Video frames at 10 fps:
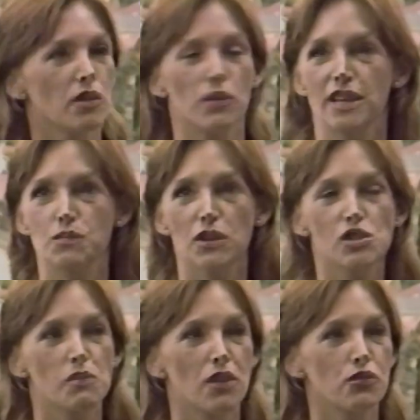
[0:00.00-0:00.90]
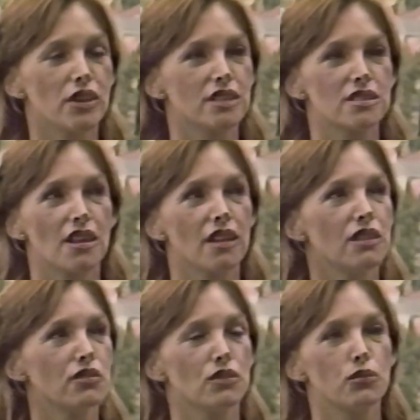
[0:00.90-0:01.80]
When I speak to my friends, they
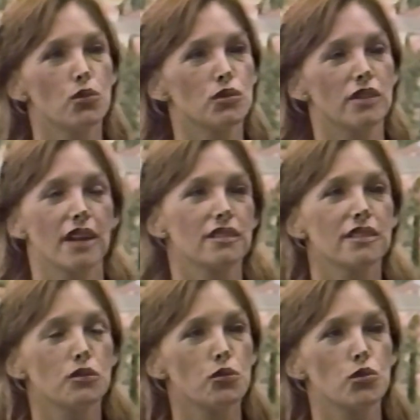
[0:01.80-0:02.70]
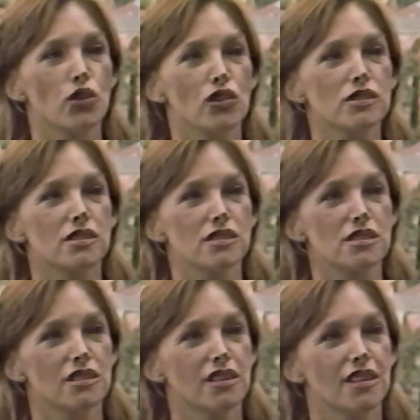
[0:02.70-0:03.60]
live in Fort, like little Fort Knoxes.
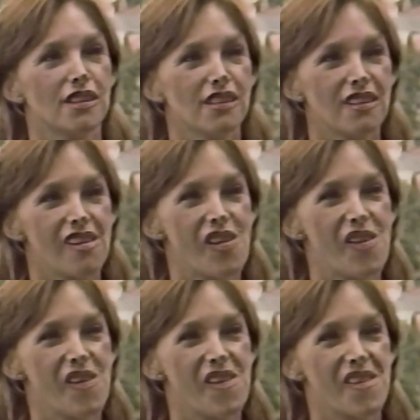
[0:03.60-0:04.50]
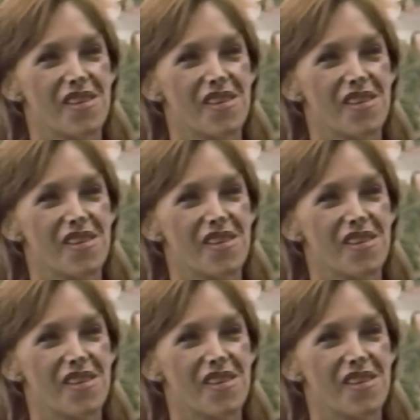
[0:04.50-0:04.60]
Mommy. Um,